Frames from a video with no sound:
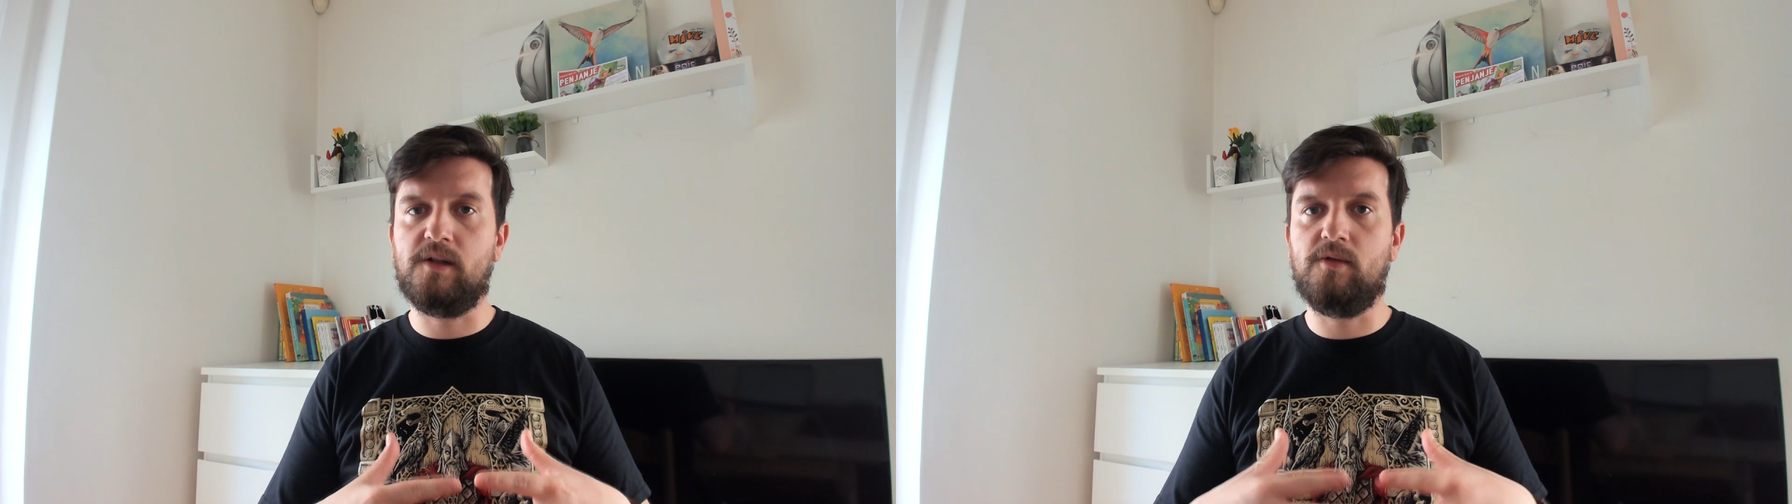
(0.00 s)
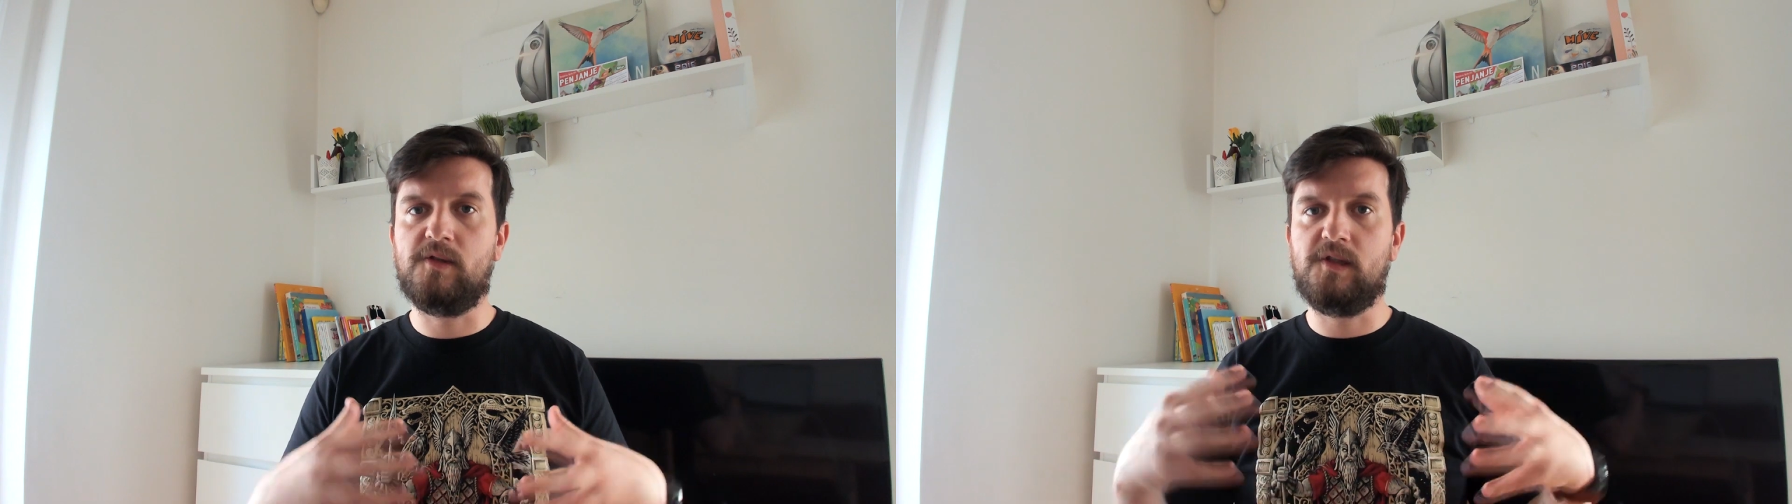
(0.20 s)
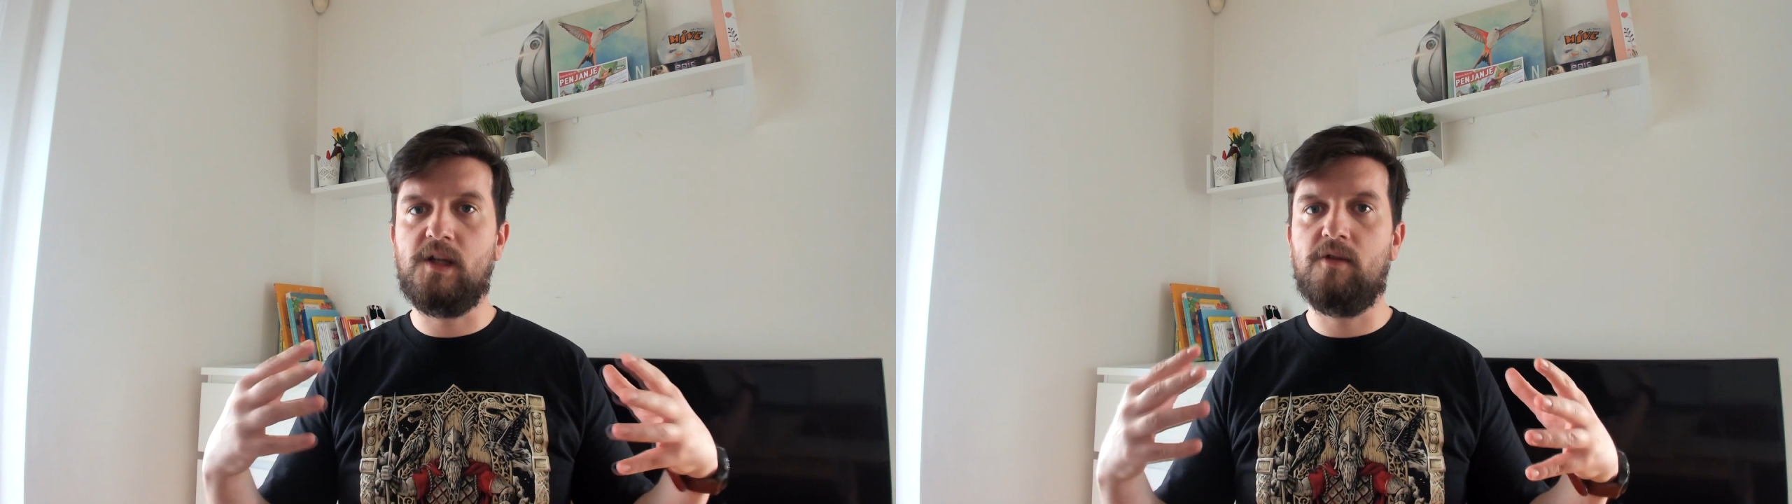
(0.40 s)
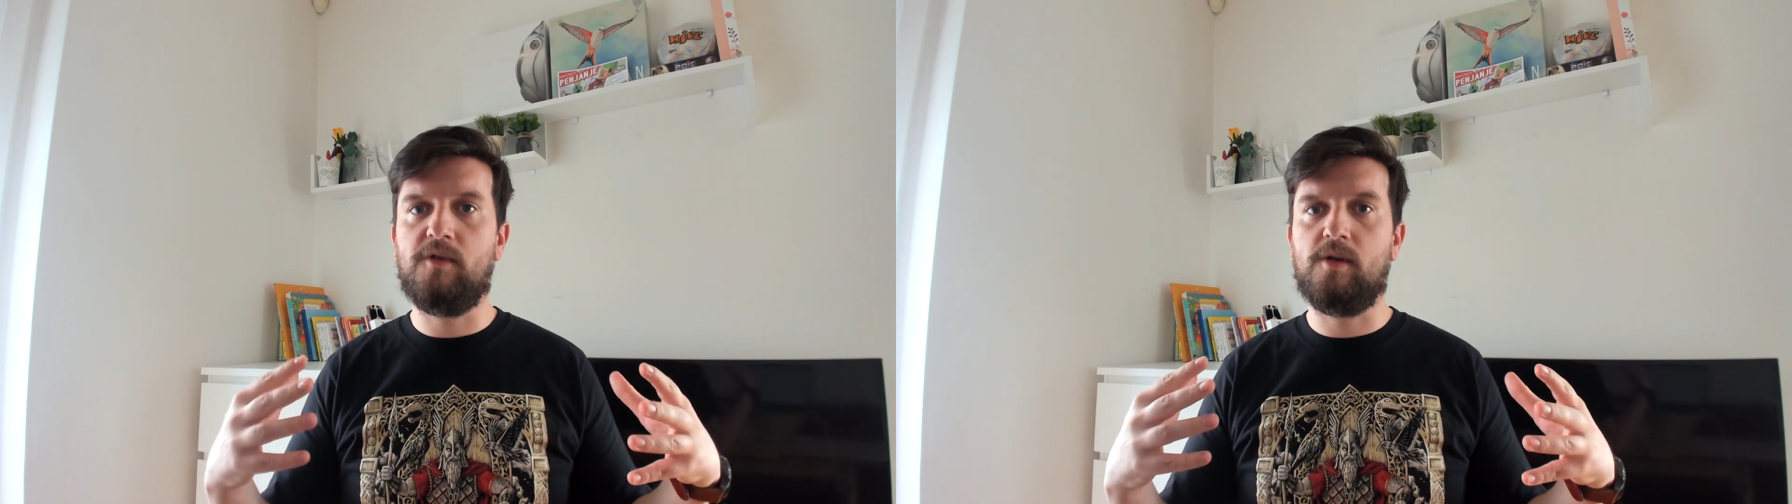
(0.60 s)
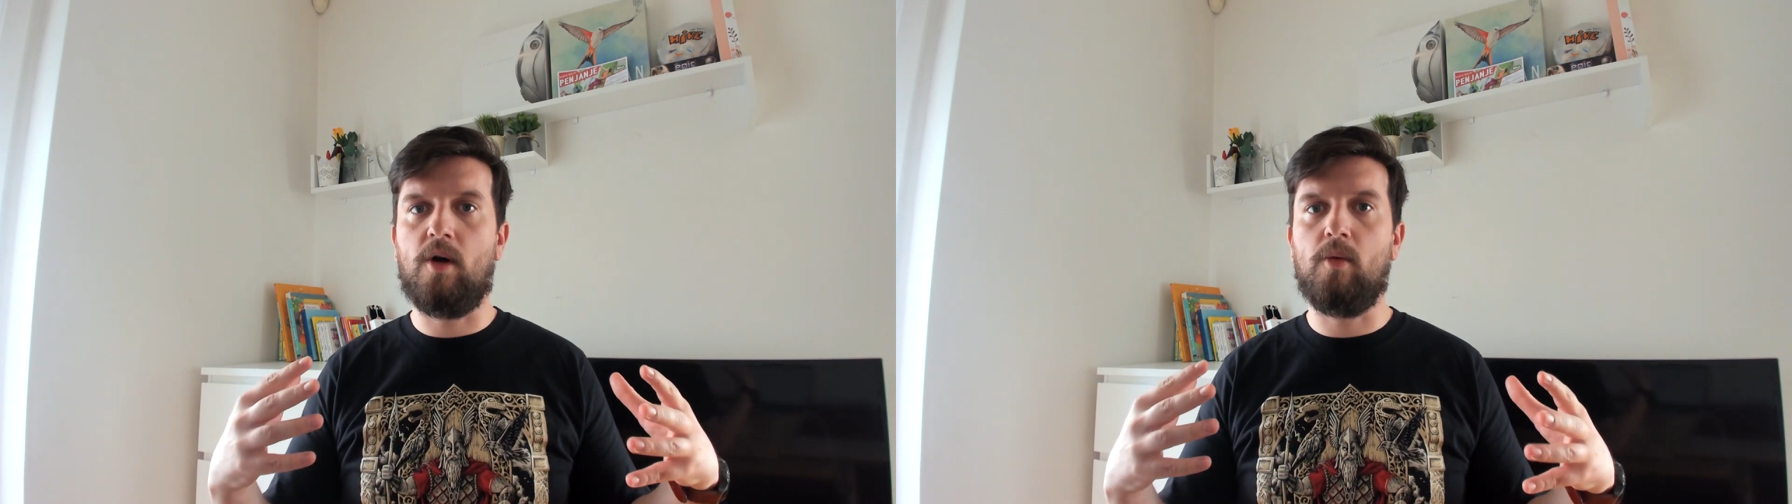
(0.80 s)
and you see
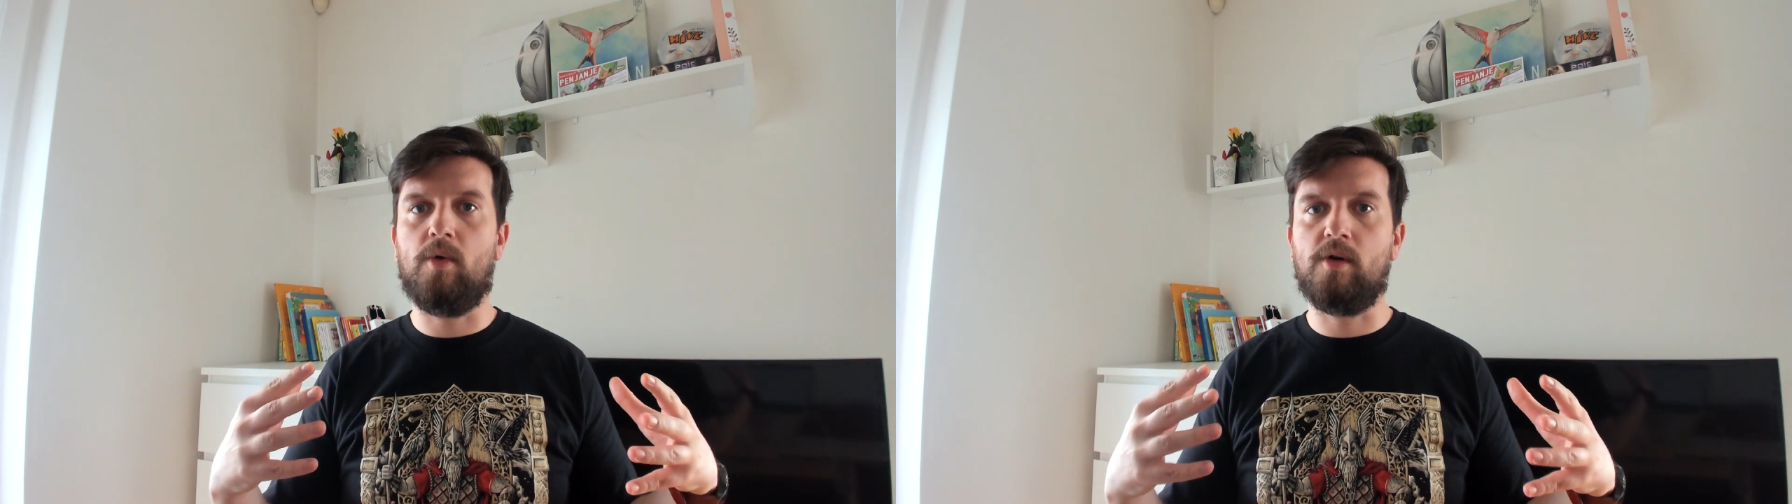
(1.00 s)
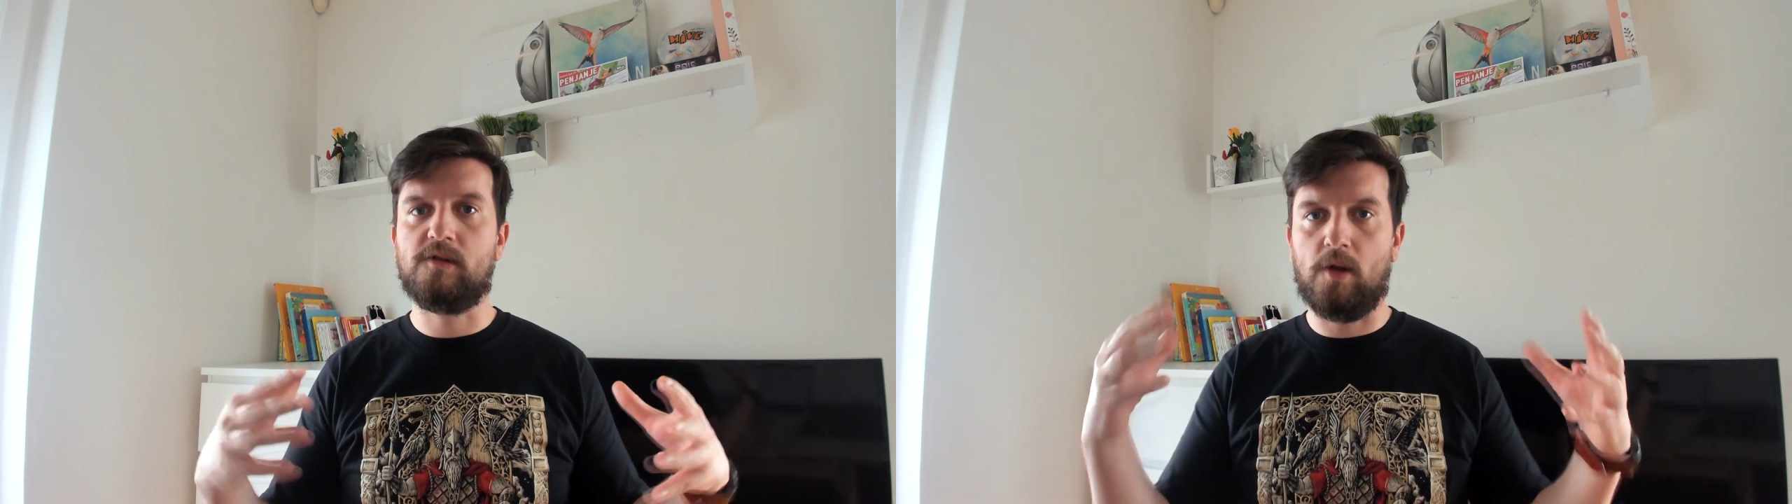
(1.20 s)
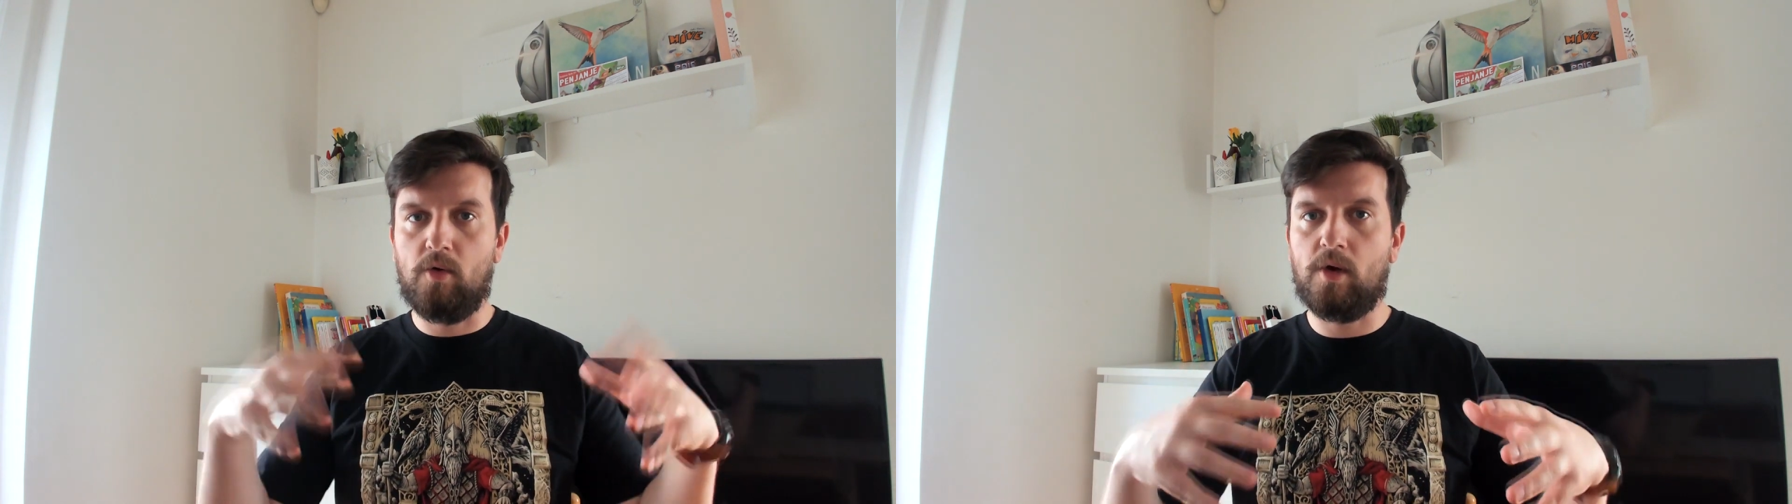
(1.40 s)
if it all works